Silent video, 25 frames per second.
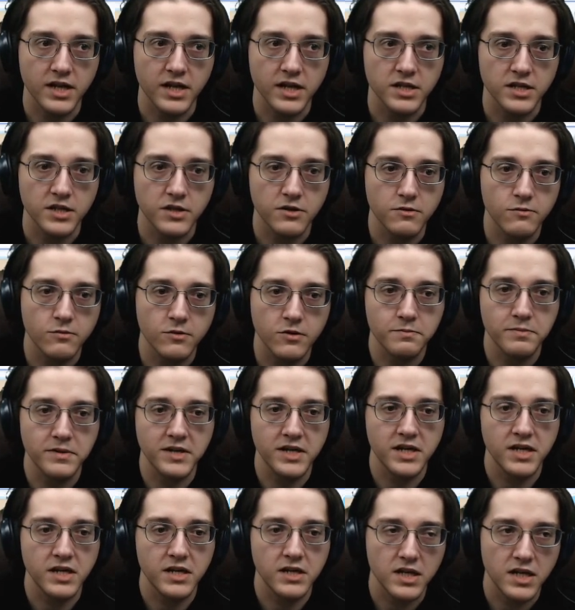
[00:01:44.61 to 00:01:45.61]
and you will
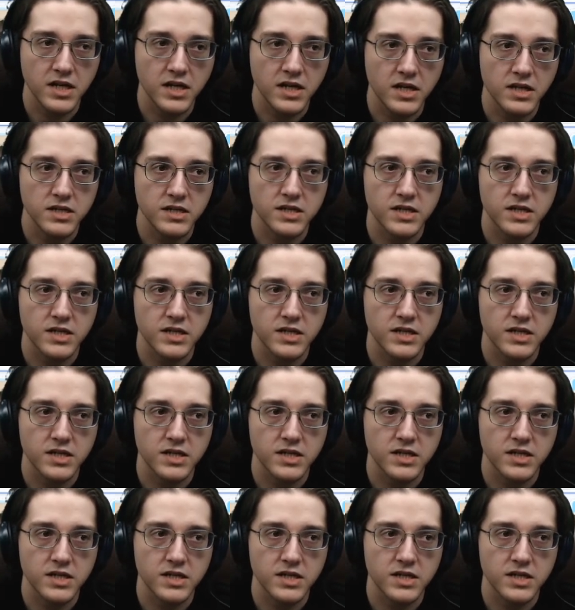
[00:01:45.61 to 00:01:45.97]
be the